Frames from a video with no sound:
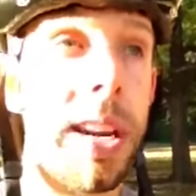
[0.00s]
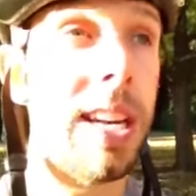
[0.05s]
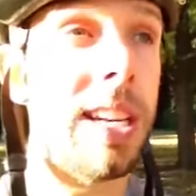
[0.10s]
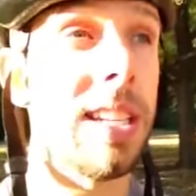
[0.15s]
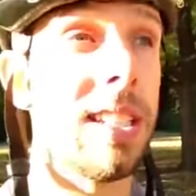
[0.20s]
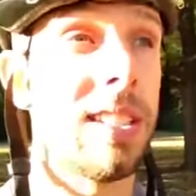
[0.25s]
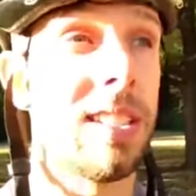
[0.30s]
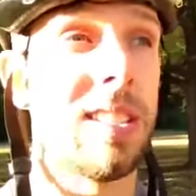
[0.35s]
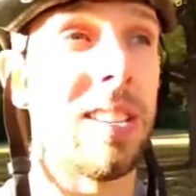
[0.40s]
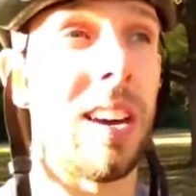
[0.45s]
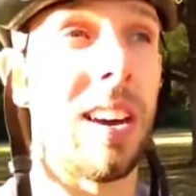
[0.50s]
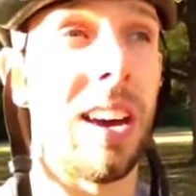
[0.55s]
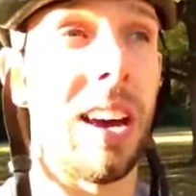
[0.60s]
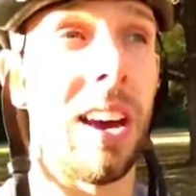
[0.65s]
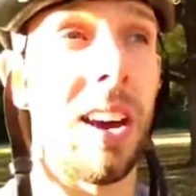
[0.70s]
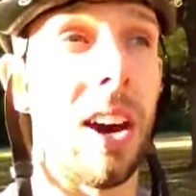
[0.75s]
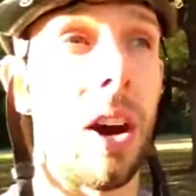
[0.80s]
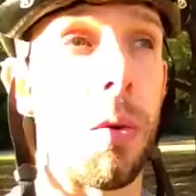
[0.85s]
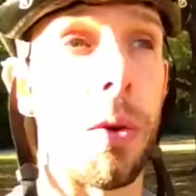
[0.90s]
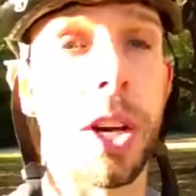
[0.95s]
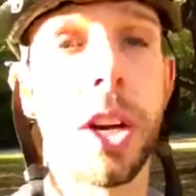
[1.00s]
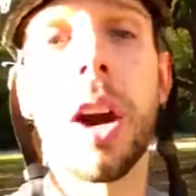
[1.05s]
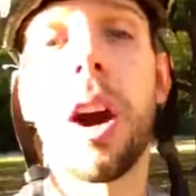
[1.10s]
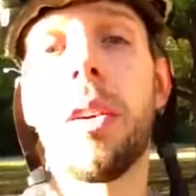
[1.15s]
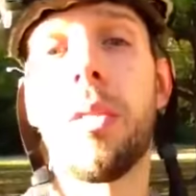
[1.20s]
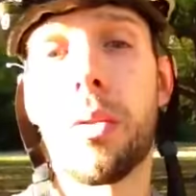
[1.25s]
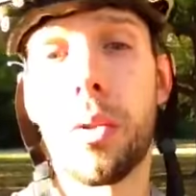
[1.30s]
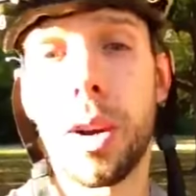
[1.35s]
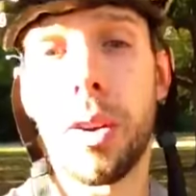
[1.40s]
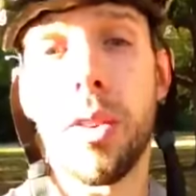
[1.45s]
is a
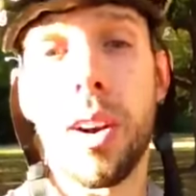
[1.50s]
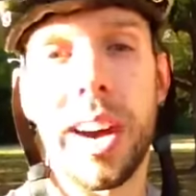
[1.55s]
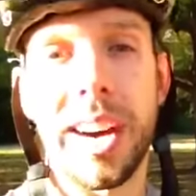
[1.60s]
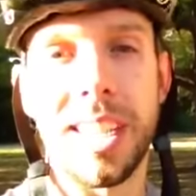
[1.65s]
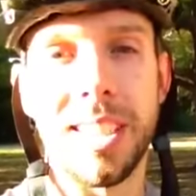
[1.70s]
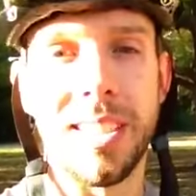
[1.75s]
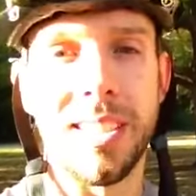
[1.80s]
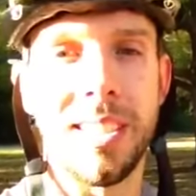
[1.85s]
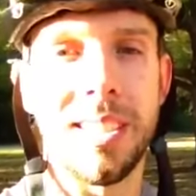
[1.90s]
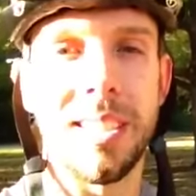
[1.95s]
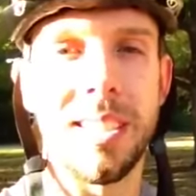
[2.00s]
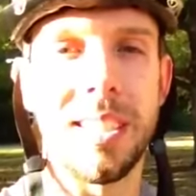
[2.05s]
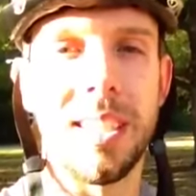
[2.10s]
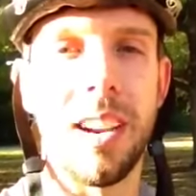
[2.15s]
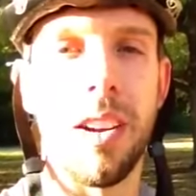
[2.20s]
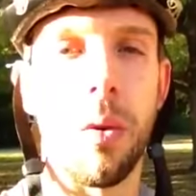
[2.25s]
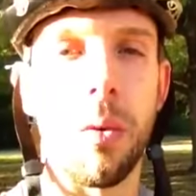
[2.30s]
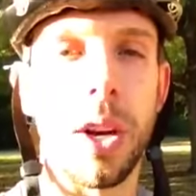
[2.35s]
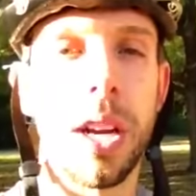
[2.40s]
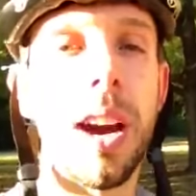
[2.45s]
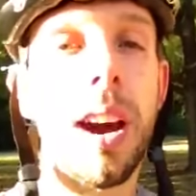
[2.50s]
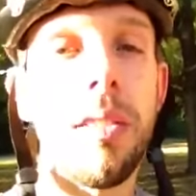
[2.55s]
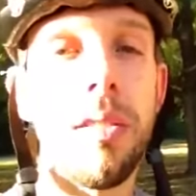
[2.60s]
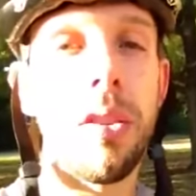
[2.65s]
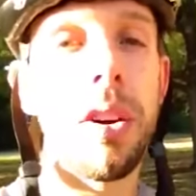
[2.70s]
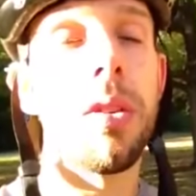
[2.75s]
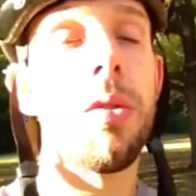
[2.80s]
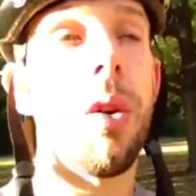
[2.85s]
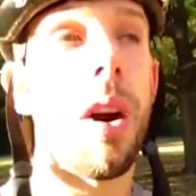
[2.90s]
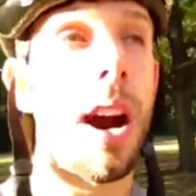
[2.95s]
recovery ride?
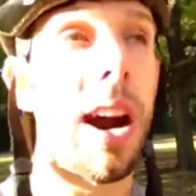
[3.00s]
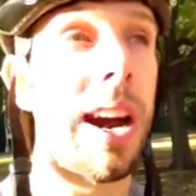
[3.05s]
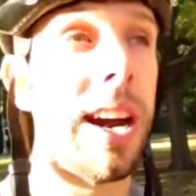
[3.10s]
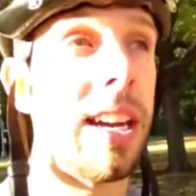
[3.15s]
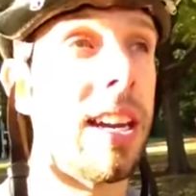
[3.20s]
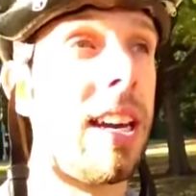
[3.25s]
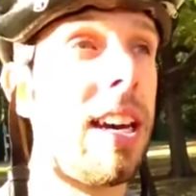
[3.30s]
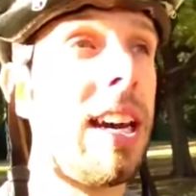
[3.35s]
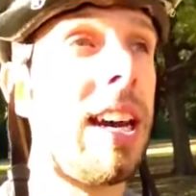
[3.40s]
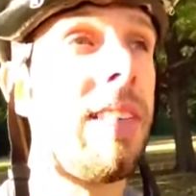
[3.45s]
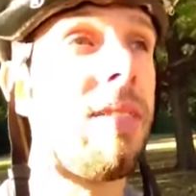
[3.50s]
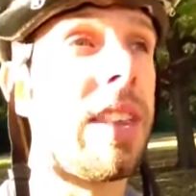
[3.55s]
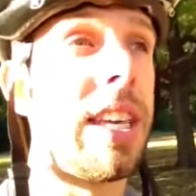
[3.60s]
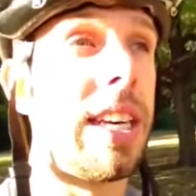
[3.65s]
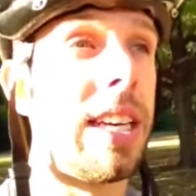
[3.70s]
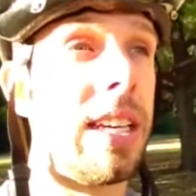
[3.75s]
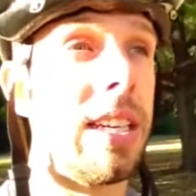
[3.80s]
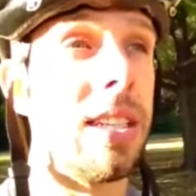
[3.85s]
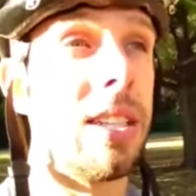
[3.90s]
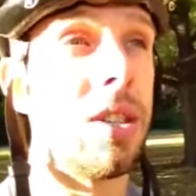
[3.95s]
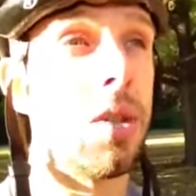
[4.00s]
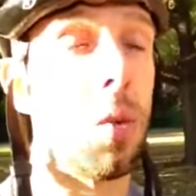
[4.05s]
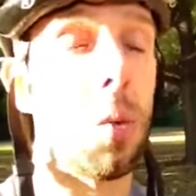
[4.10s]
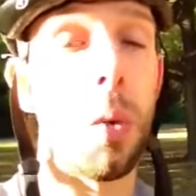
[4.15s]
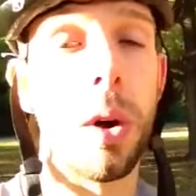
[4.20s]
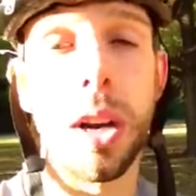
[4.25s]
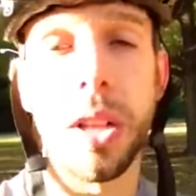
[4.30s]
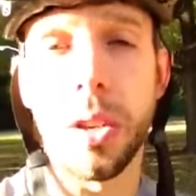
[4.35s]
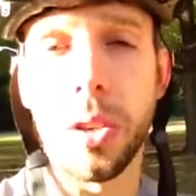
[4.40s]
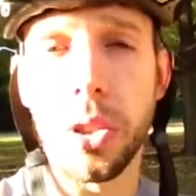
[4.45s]
Recovery ride is
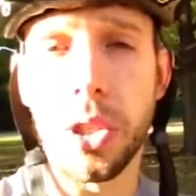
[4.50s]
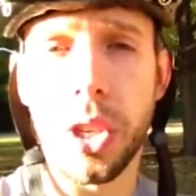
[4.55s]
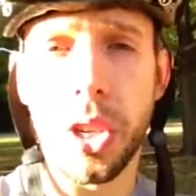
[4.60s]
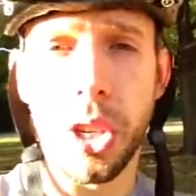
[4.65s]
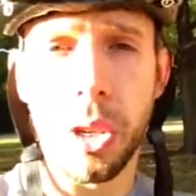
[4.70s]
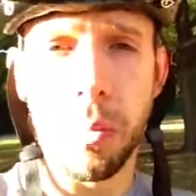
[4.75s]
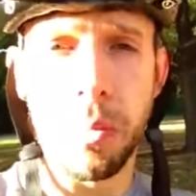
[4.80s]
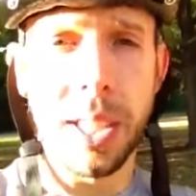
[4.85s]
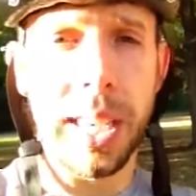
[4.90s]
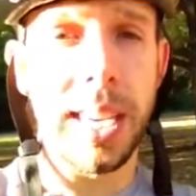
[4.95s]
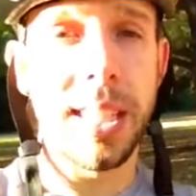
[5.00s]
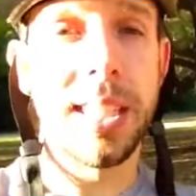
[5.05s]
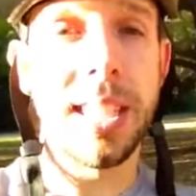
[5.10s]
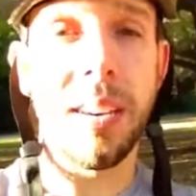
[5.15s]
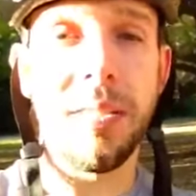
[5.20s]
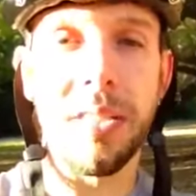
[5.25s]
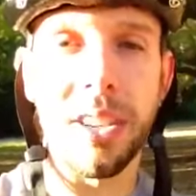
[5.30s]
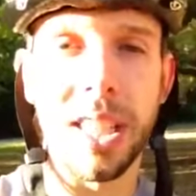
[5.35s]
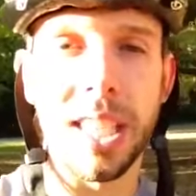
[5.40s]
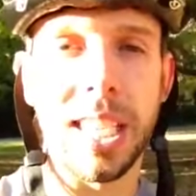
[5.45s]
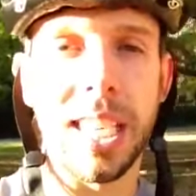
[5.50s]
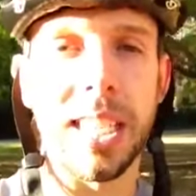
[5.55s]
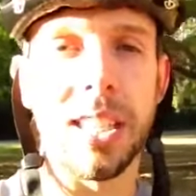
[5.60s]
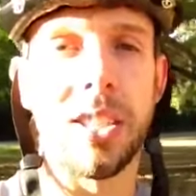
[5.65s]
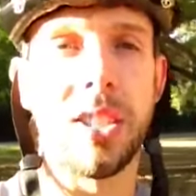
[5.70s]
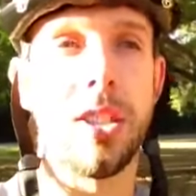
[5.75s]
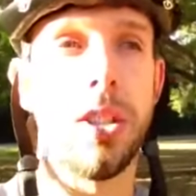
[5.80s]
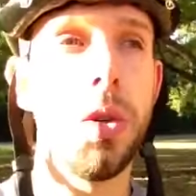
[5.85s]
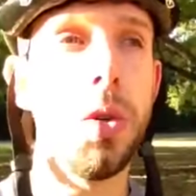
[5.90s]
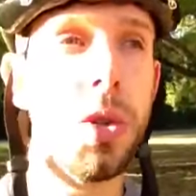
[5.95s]
one of those terms that definitely
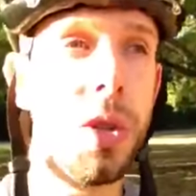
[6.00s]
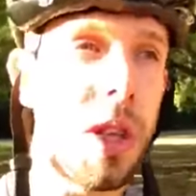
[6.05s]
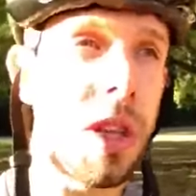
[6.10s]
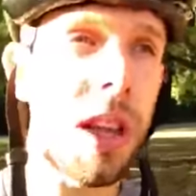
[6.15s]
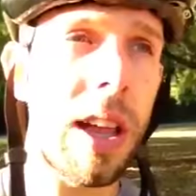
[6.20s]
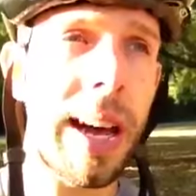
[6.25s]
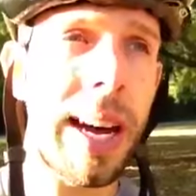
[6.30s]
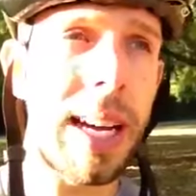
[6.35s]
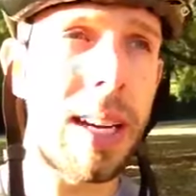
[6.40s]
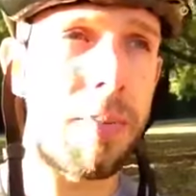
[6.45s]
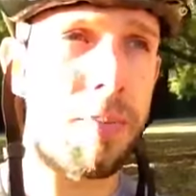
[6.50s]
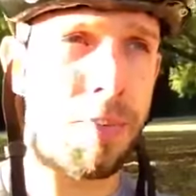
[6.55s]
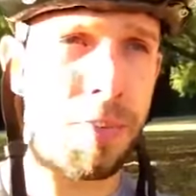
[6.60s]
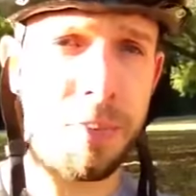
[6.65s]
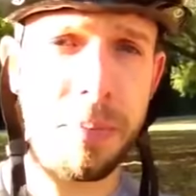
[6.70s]
gets used a lot.